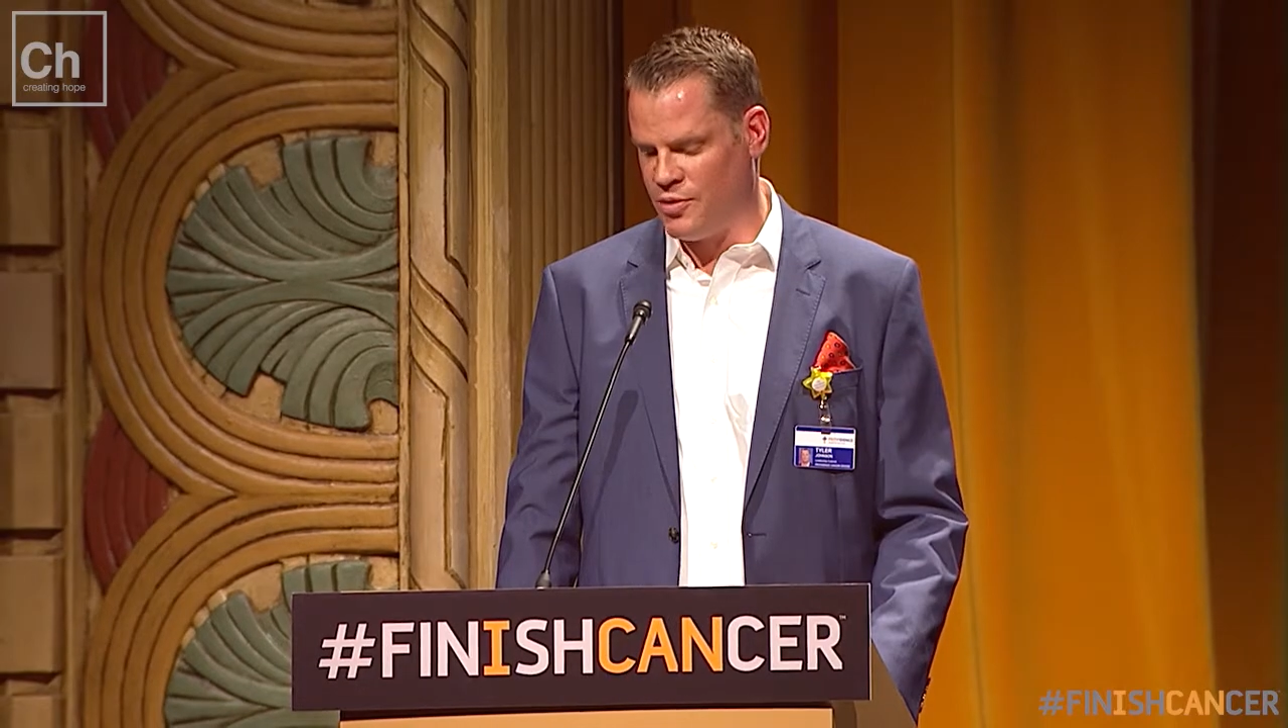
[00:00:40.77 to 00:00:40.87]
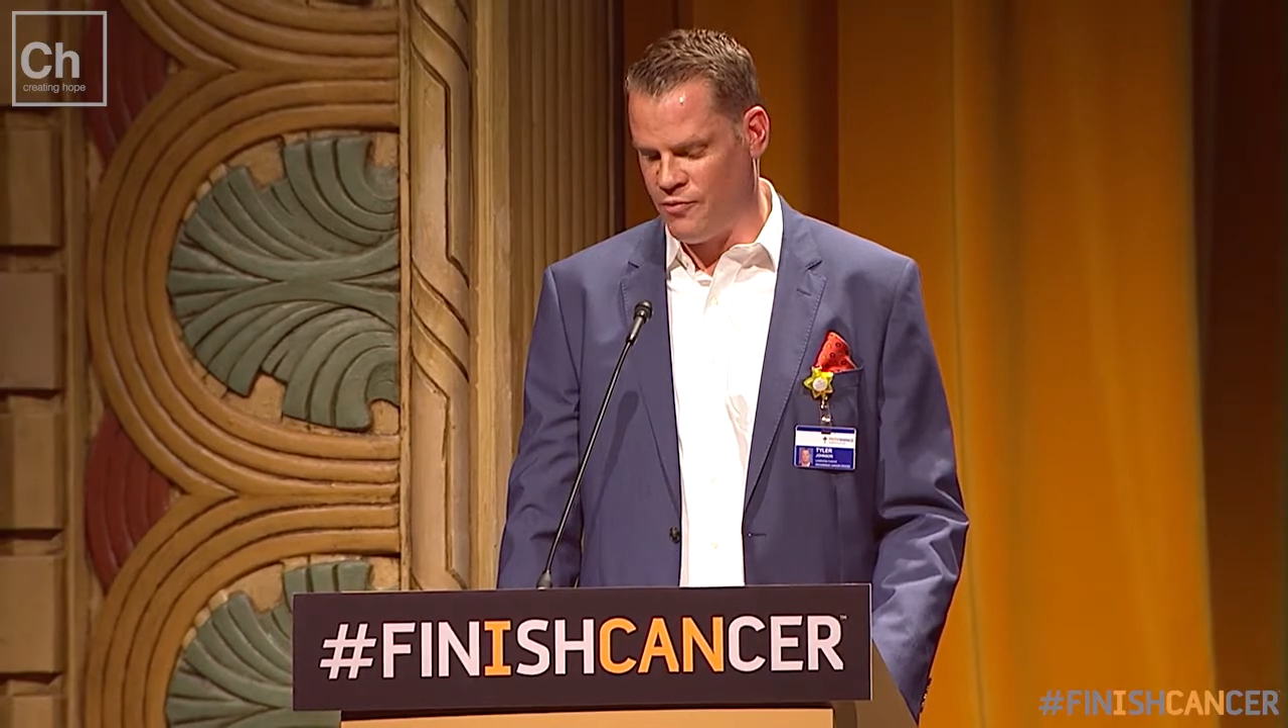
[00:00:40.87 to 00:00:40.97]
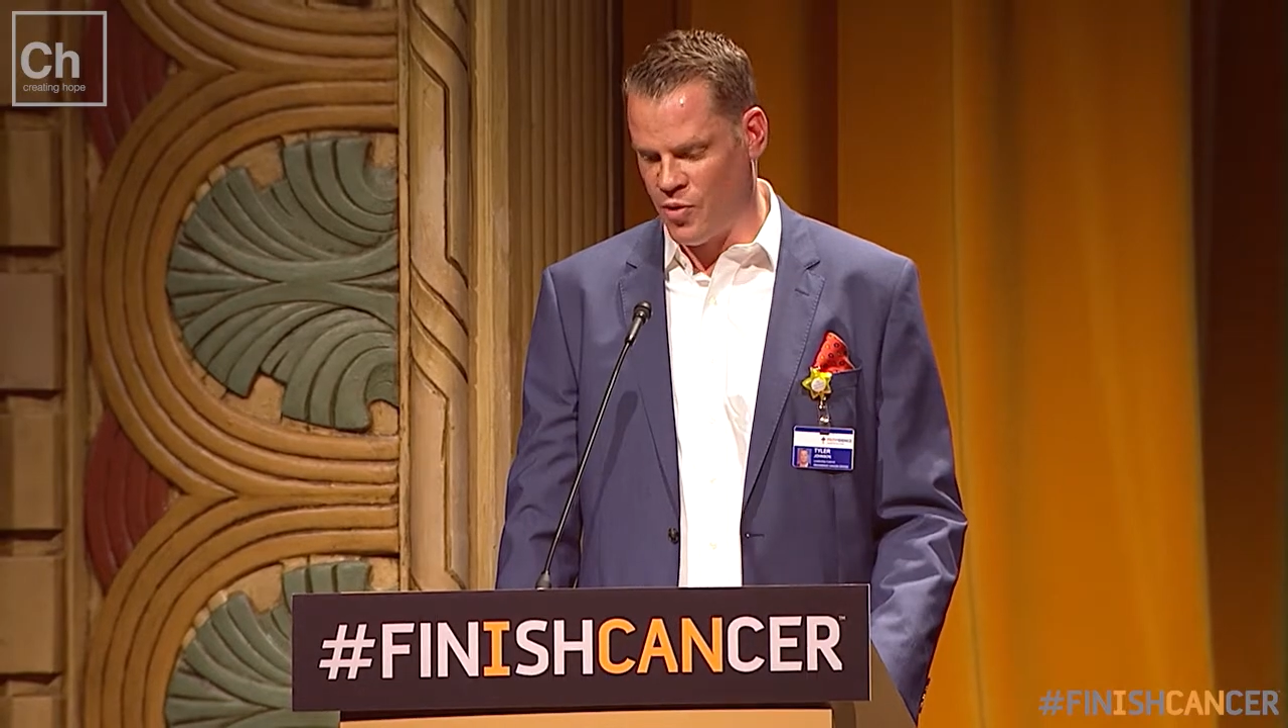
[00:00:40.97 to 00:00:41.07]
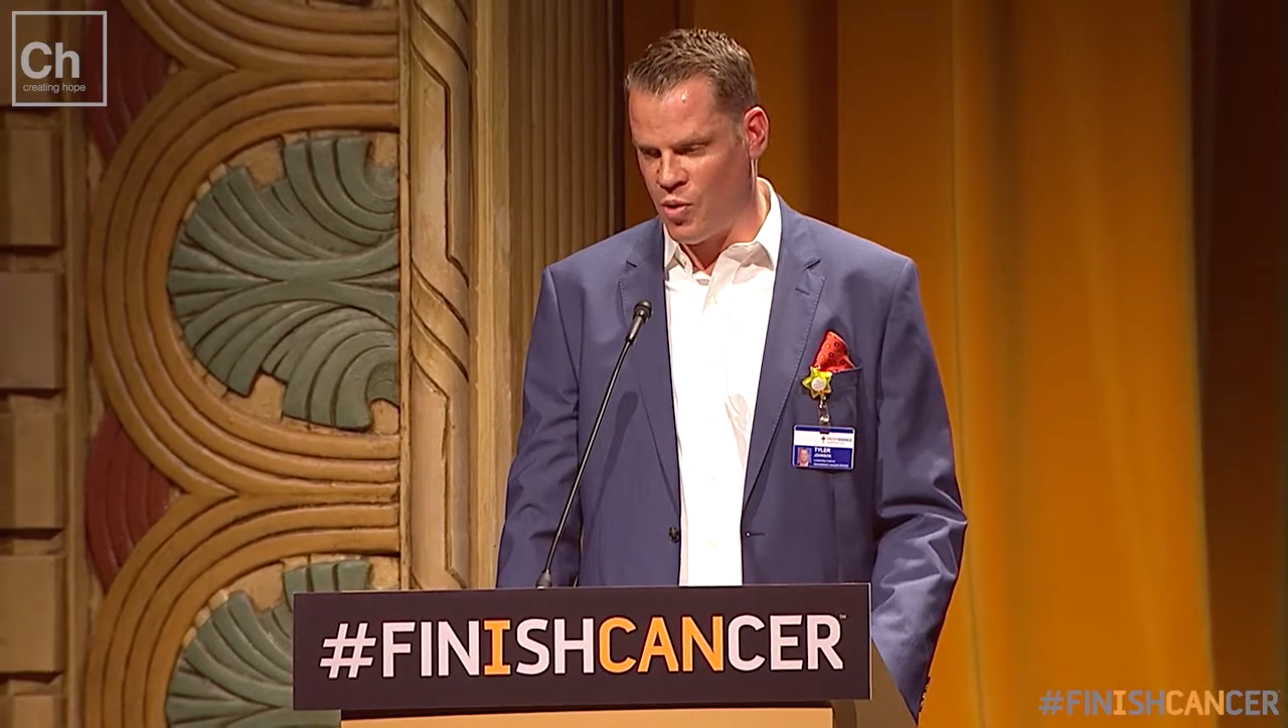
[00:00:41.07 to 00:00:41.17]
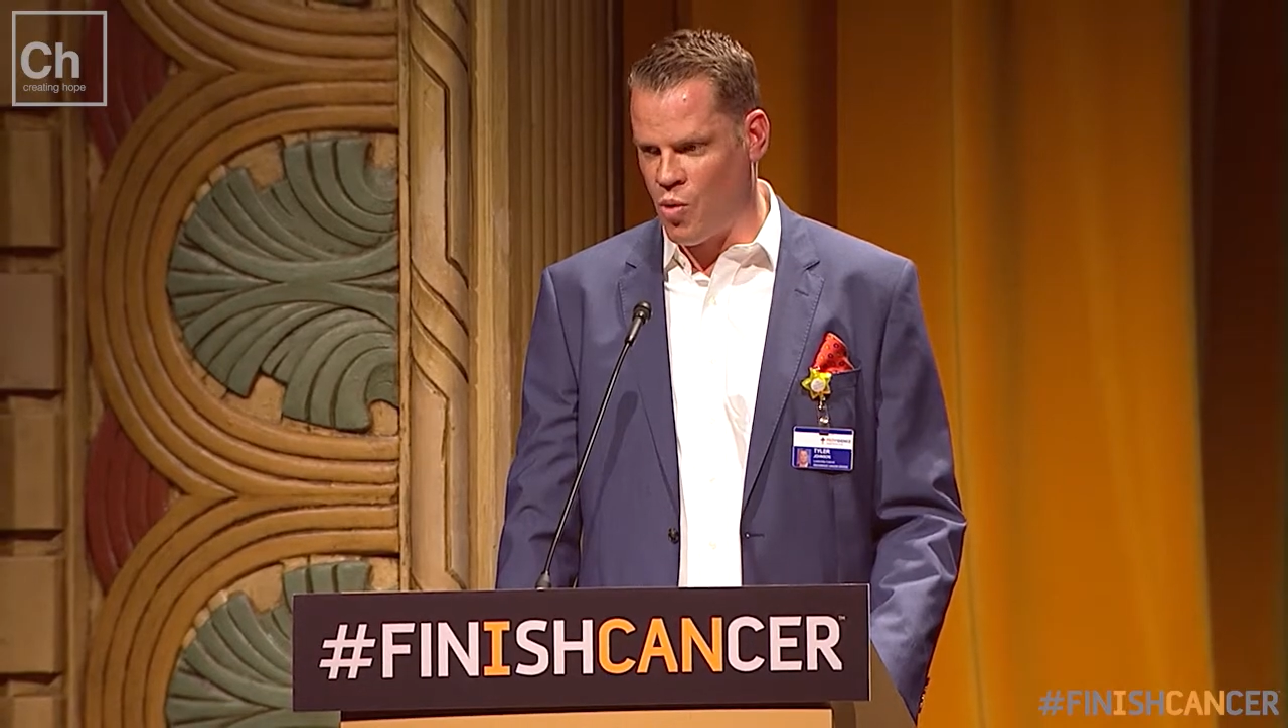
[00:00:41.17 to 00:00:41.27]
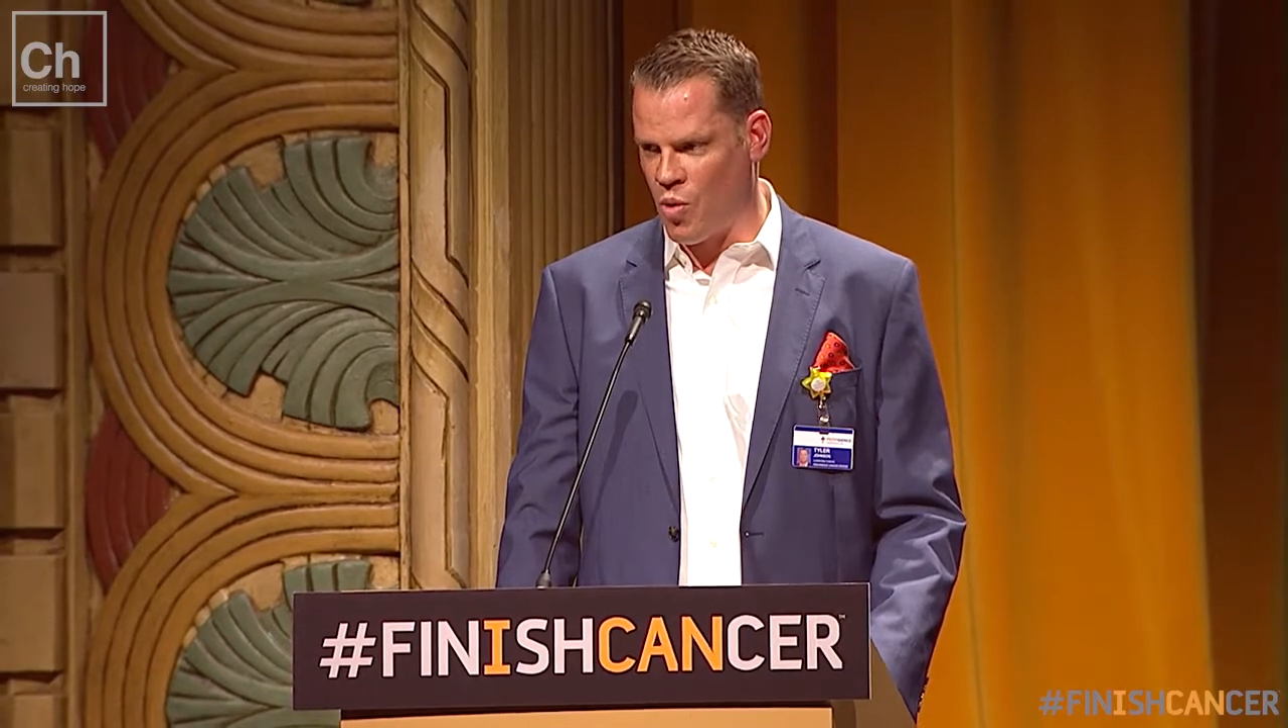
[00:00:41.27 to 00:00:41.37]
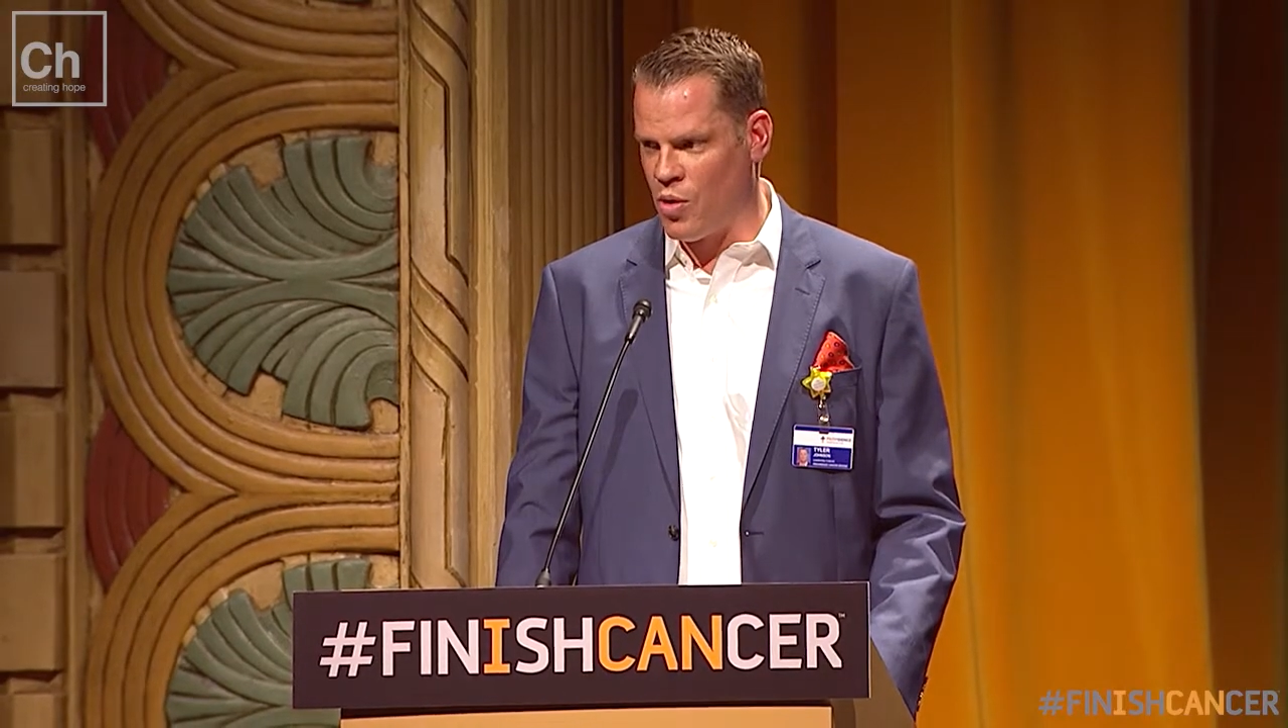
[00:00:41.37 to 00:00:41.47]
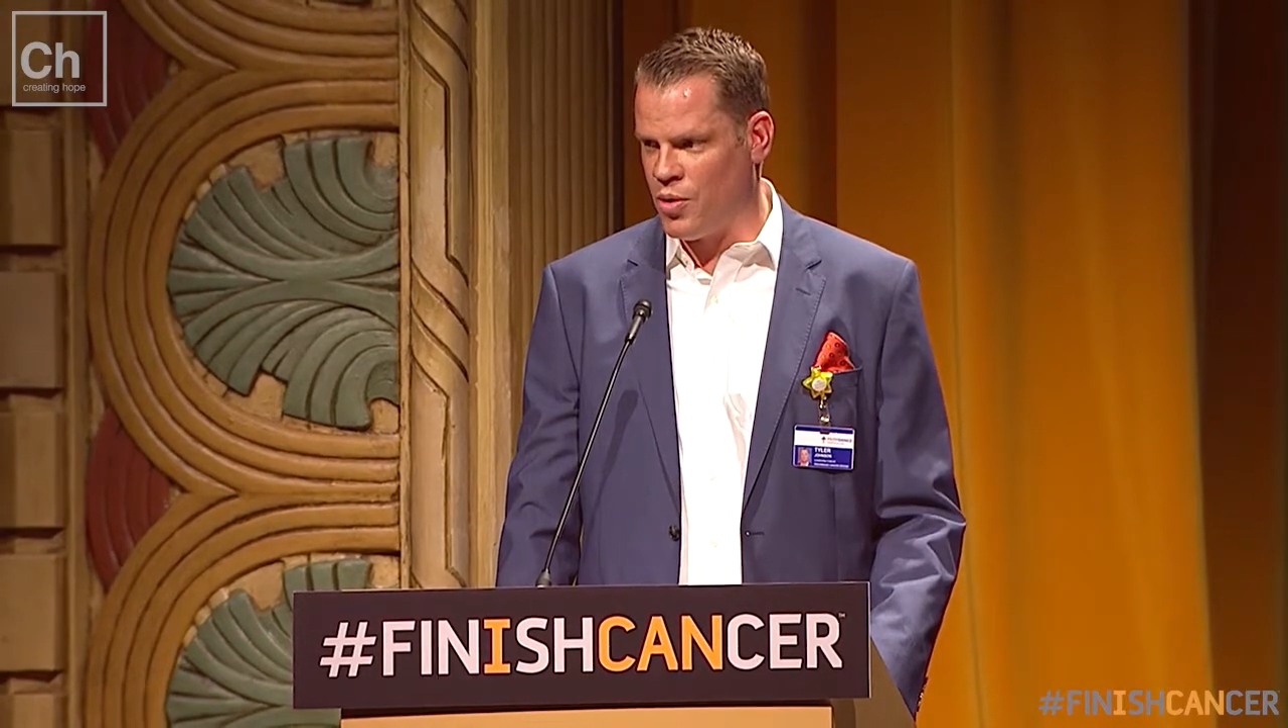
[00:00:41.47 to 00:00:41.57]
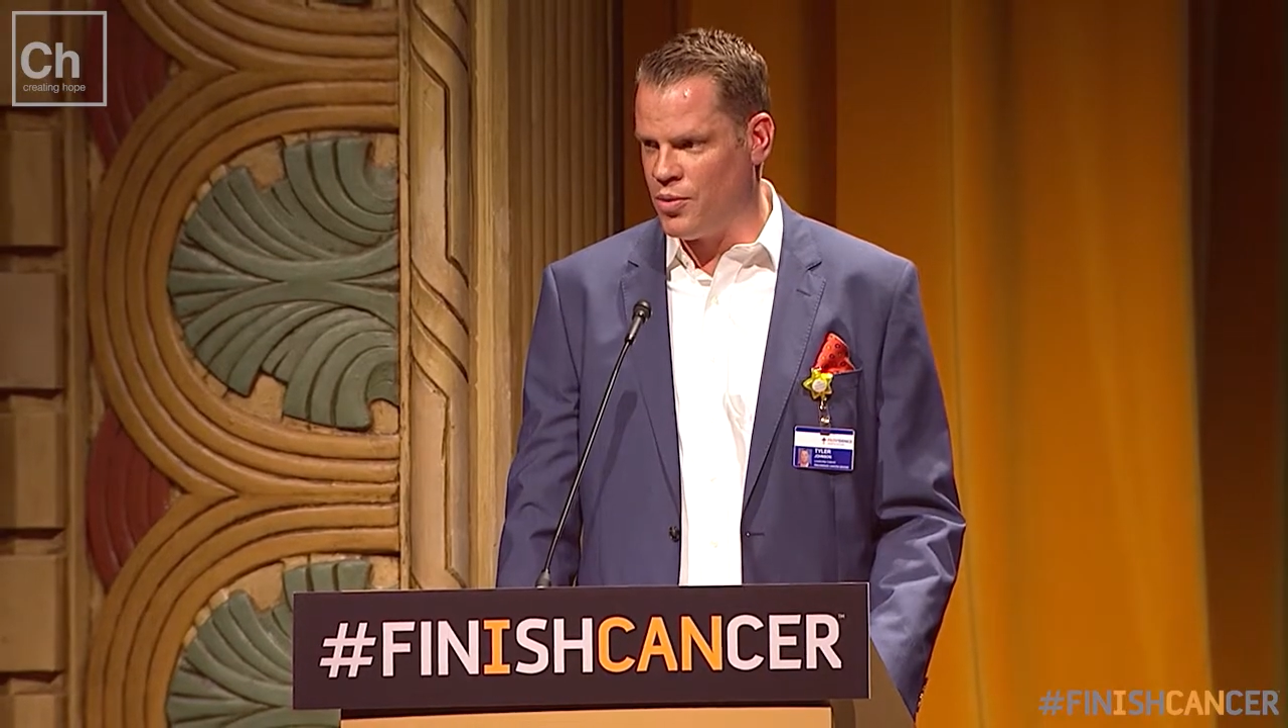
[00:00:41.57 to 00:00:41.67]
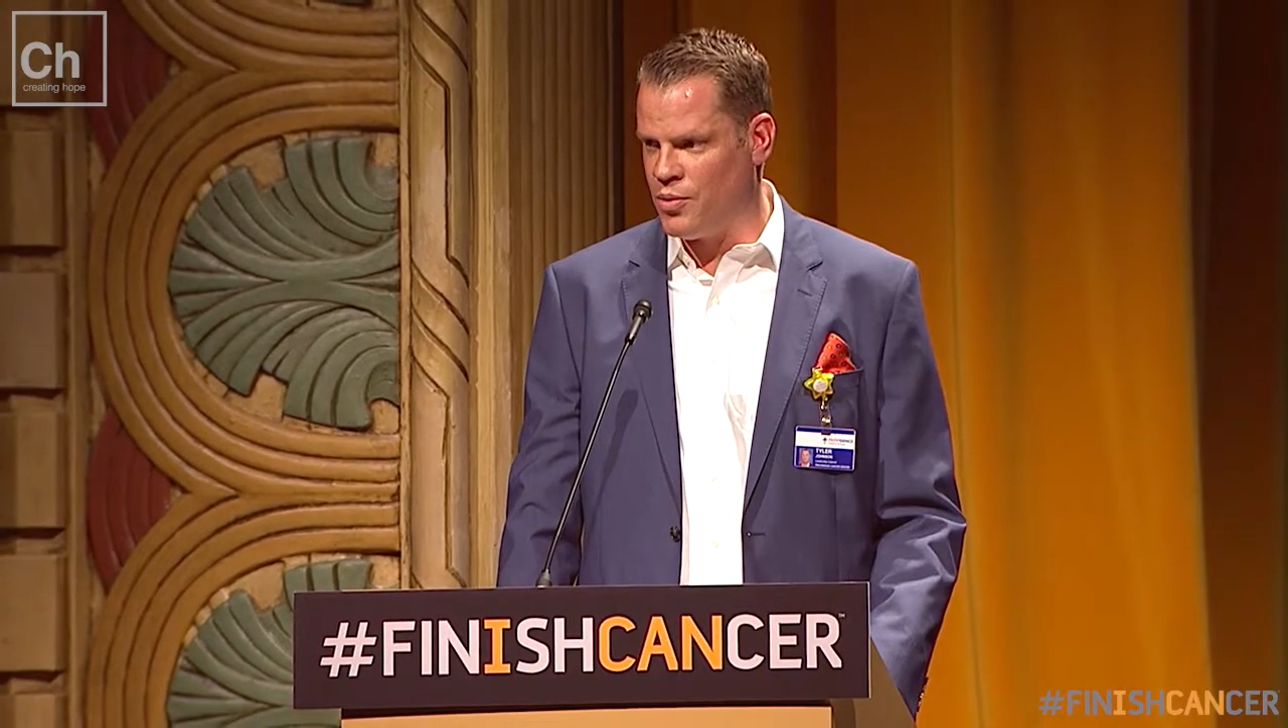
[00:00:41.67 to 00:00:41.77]
for a
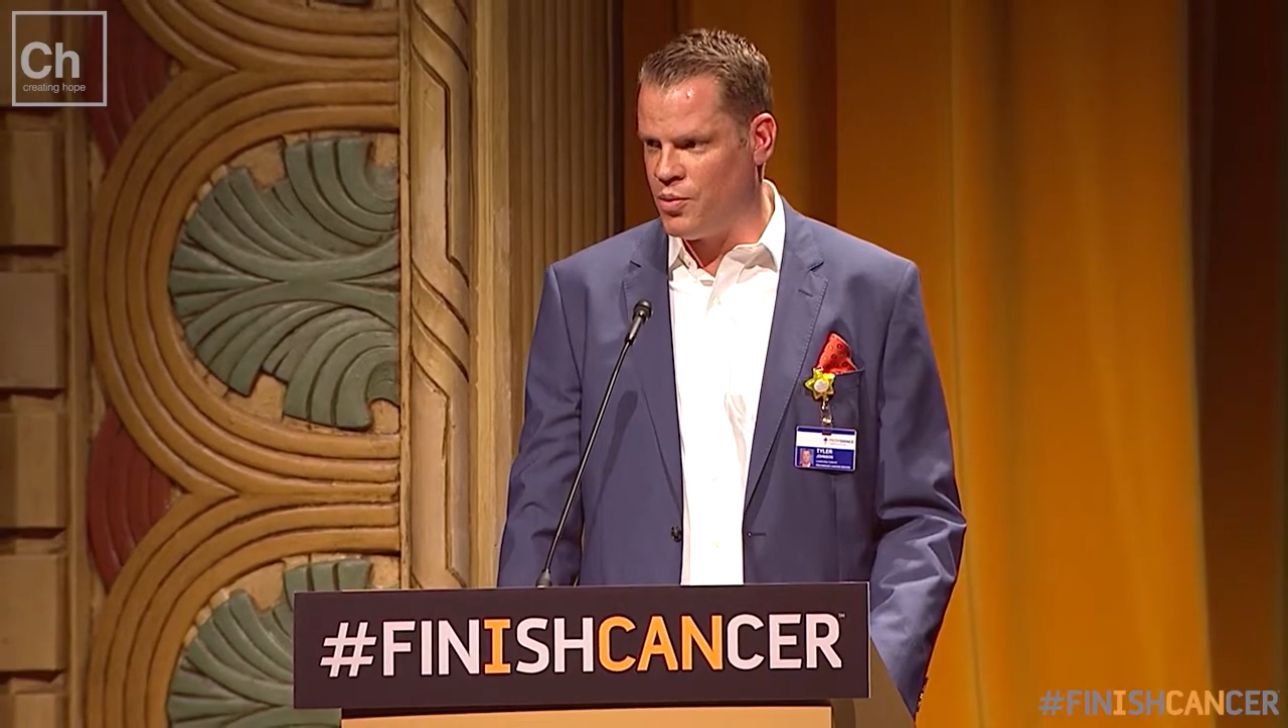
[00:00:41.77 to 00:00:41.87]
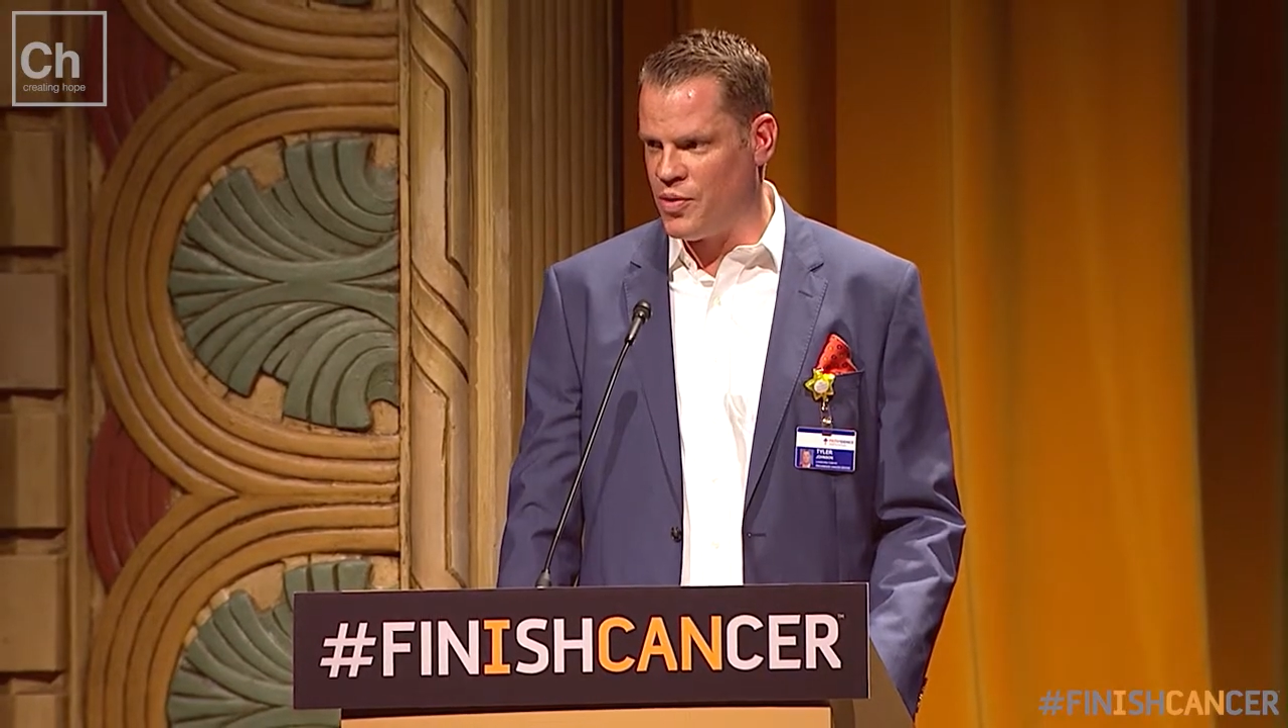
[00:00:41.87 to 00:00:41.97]
world